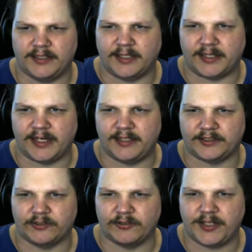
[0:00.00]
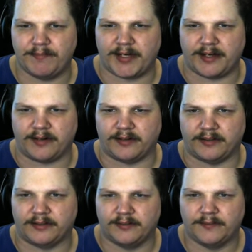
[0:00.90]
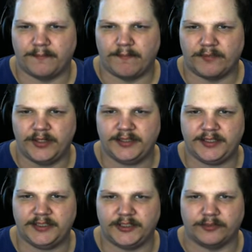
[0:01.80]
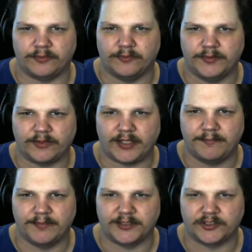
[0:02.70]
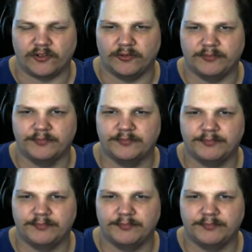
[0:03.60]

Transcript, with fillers: Yeah, again, the talking bear. Rent is due. Okay, let's go